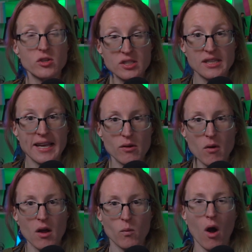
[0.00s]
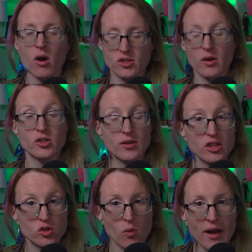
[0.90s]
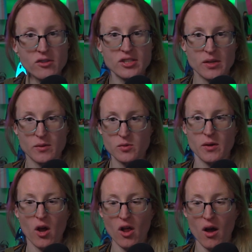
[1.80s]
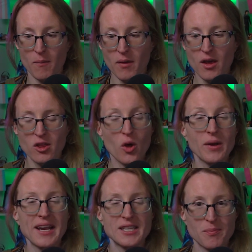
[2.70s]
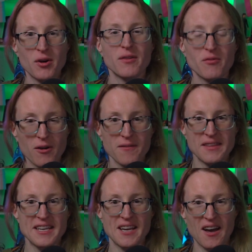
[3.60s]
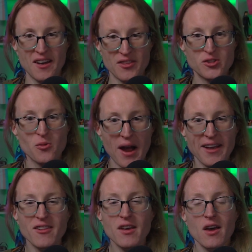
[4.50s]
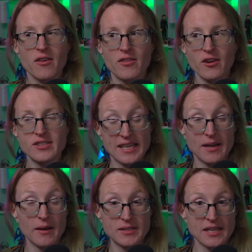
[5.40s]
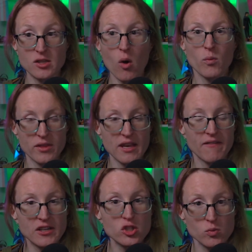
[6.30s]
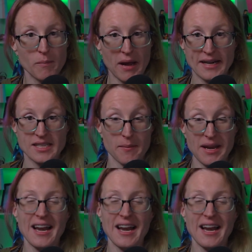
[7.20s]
Wilson later on, or sorry, during the trial sequence when Loki gets put in front of the trial, he says, oh, well, the Avengers went back in time.